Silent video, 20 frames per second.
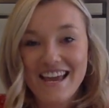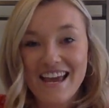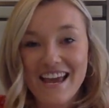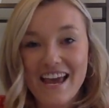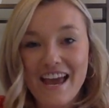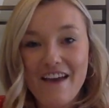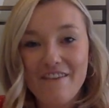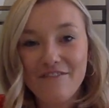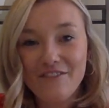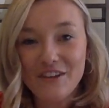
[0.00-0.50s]

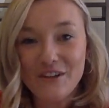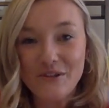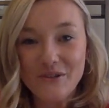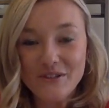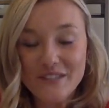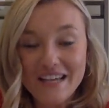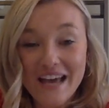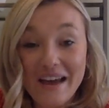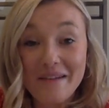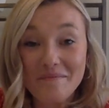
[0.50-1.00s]
If you
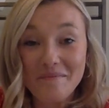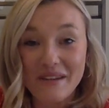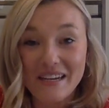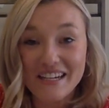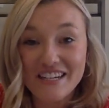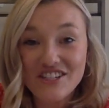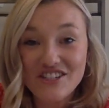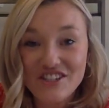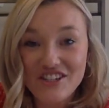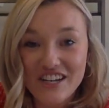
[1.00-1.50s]
said
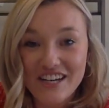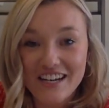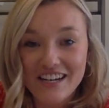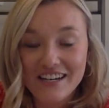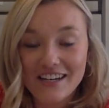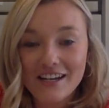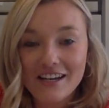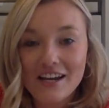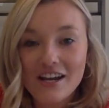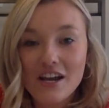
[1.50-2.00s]
Mean
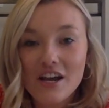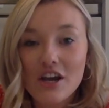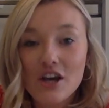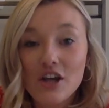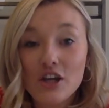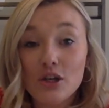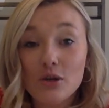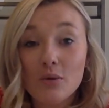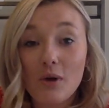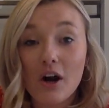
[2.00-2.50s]
Jean,
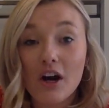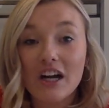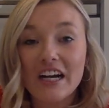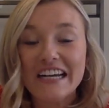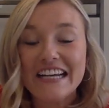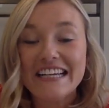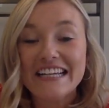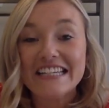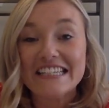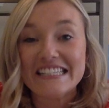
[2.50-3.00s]
you are
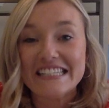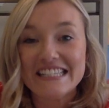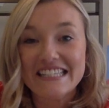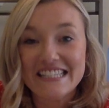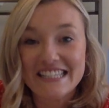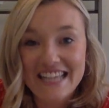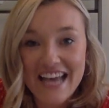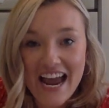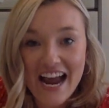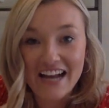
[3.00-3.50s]

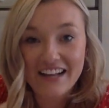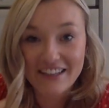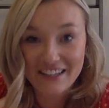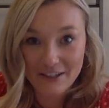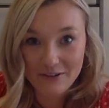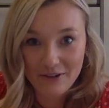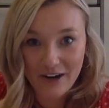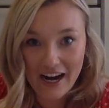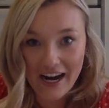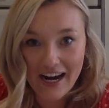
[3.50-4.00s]
exactly
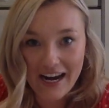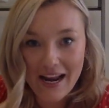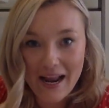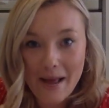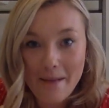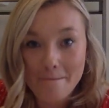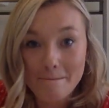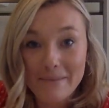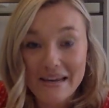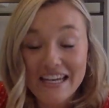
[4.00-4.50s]
right.
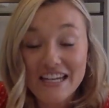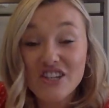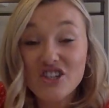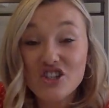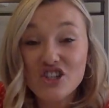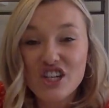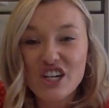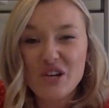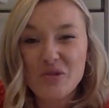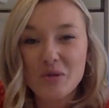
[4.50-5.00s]
Mean
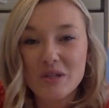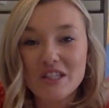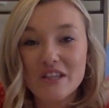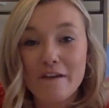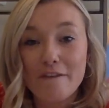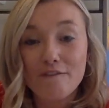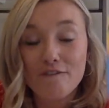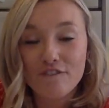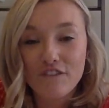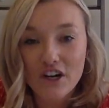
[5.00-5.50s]
Jean was
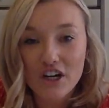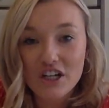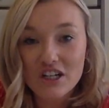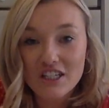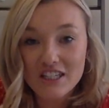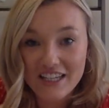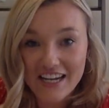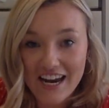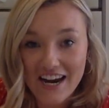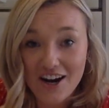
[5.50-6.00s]
the
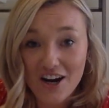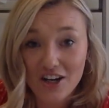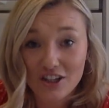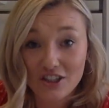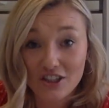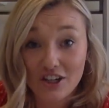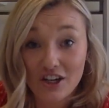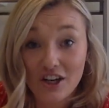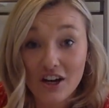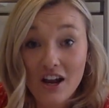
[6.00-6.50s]
first
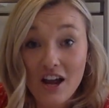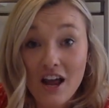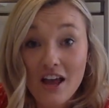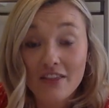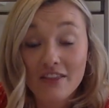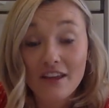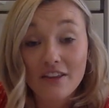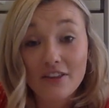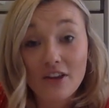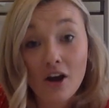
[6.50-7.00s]
character
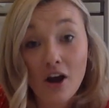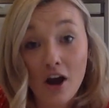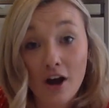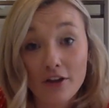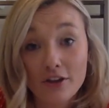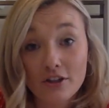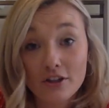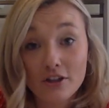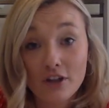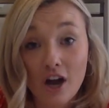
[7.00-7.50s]
that the
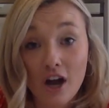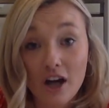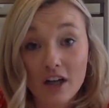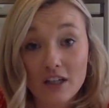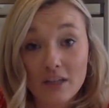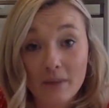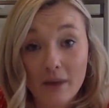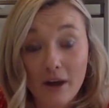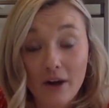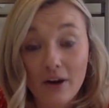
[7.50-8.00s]
author talked
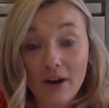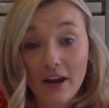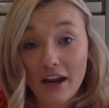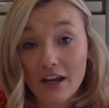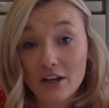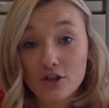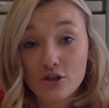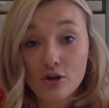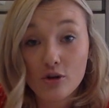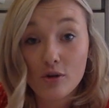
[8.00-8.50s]
about
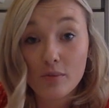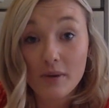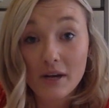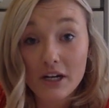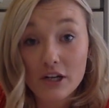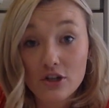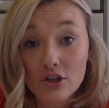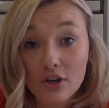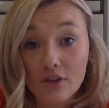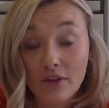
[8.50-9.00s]
and showed a
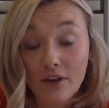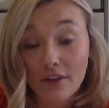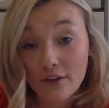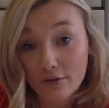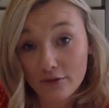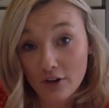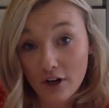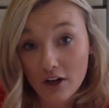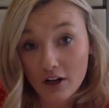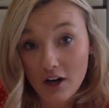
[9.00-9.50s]
picture of on
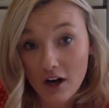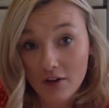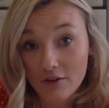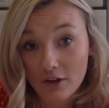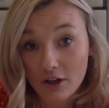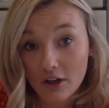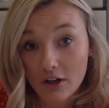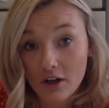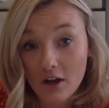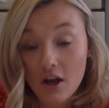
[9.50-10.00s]
the front
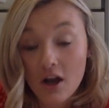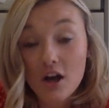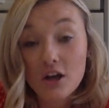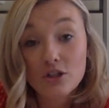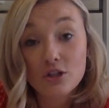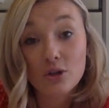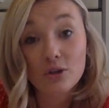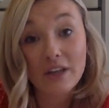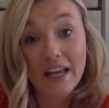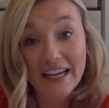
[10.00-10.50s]
cover.
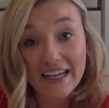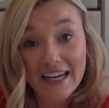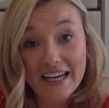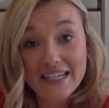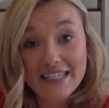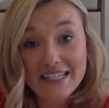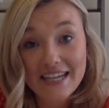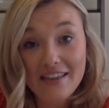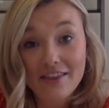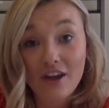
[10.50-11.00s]
So like I
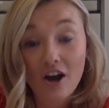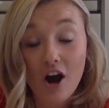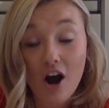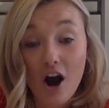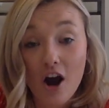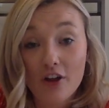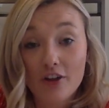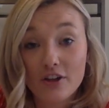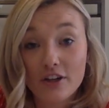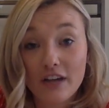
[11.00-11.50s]
said, the
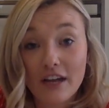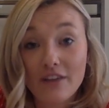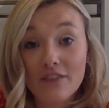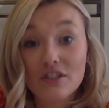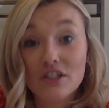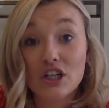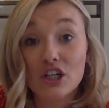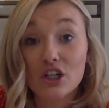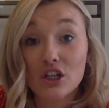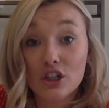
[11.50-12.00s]
author gave
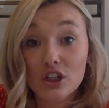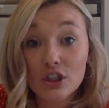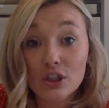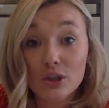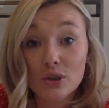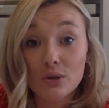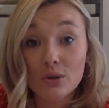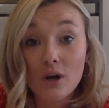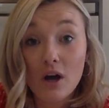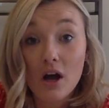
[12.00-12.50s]
us a
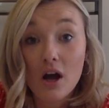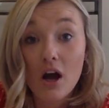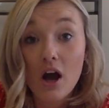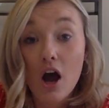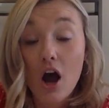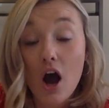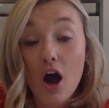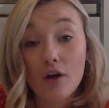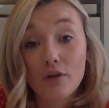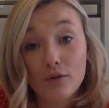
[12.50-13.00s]
clue
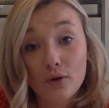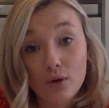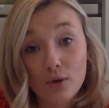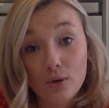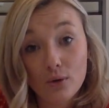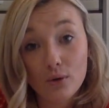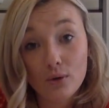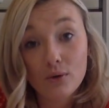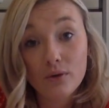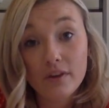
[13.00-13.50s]
of
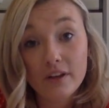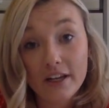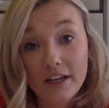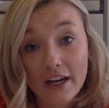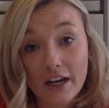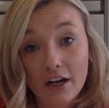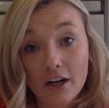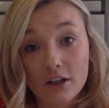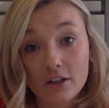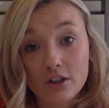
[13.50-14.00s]
who the
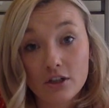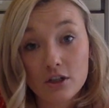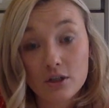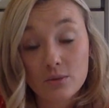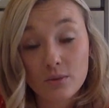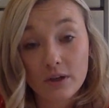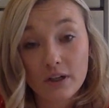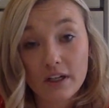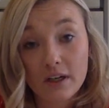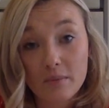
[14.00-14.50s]
characters
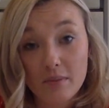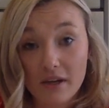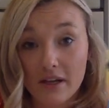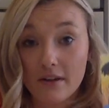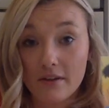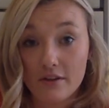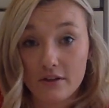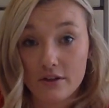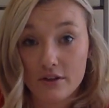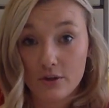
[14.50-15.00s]
were going to be
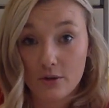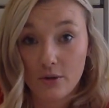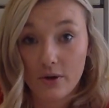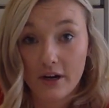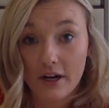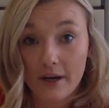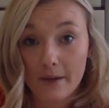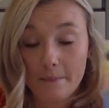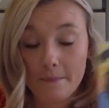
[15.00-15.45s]
in the story.